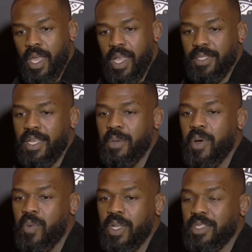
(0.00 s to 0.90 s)
it's not
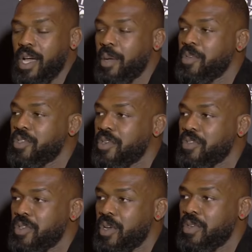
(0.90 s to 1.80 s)
about what Tom deserves
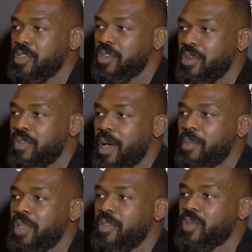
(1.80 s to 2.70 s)
or don't deserve. I
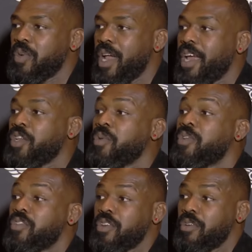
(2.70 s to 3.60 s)
believe it's what I do
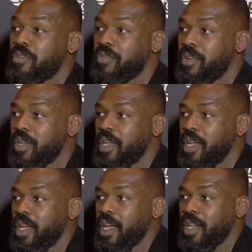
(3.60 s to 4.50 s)
deserve.
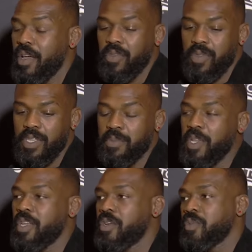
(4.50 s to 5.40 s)
And after this
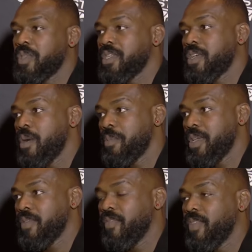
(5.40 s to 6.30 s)
many years with this
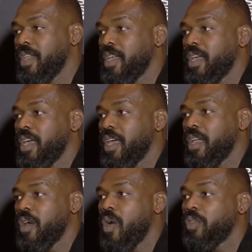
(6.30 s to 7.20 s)
company
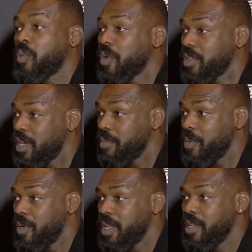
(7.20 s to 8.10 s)
and all the work that I've
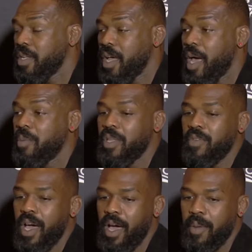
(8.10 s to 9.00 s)
put in, I believe
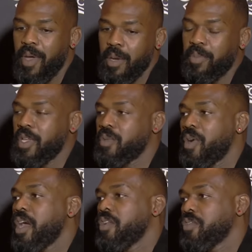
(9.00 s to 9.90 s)
I'm at a place
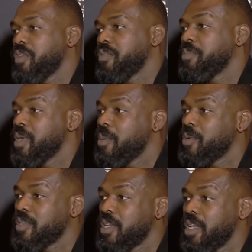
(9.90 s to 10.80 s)
where I deserve to be able
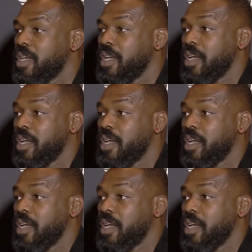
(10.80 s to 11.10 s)
to say,